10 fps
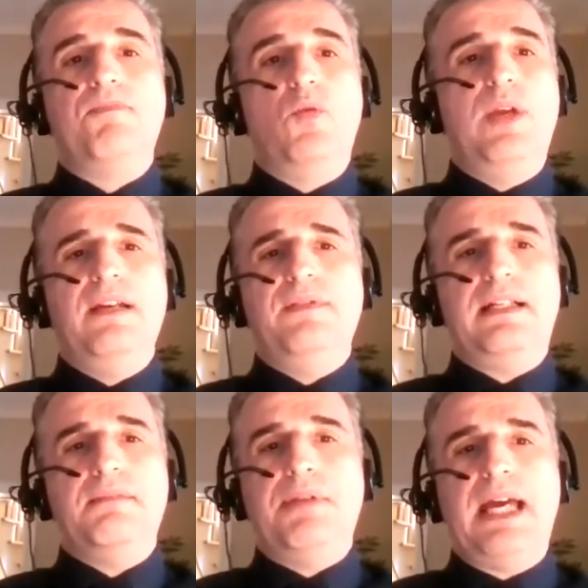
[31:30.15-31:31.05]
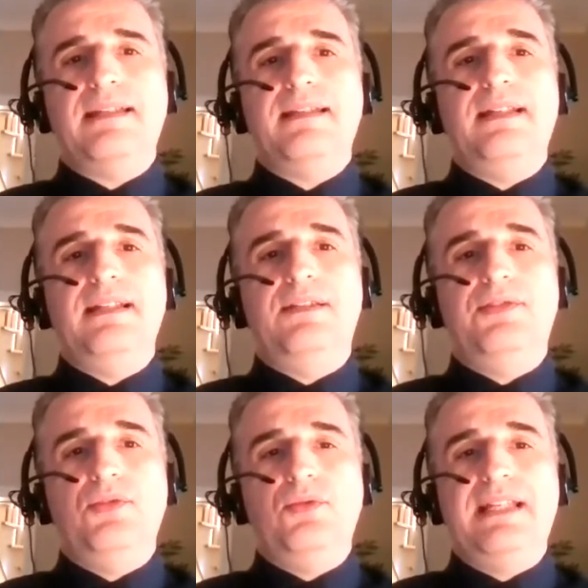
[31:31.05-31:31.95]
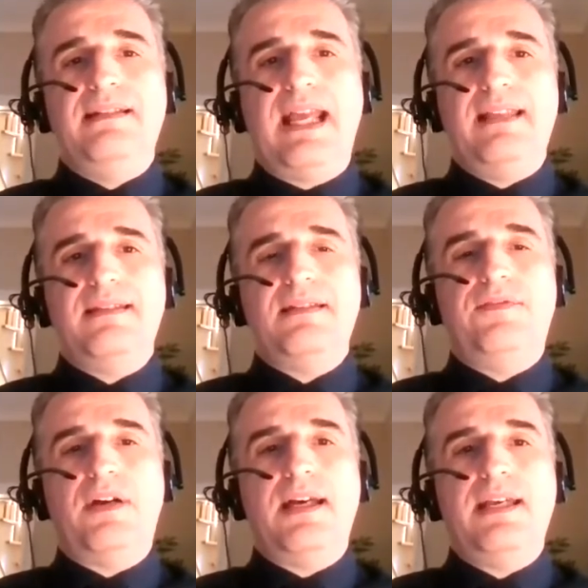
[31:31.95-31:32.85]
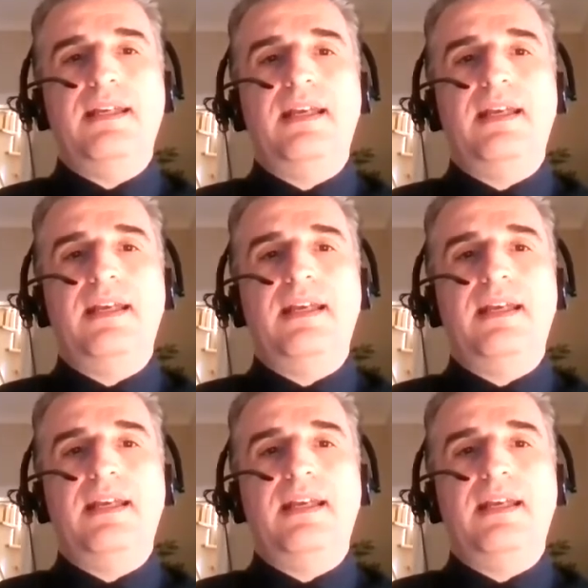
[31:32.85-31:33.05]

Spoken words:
We have a capacity to intensify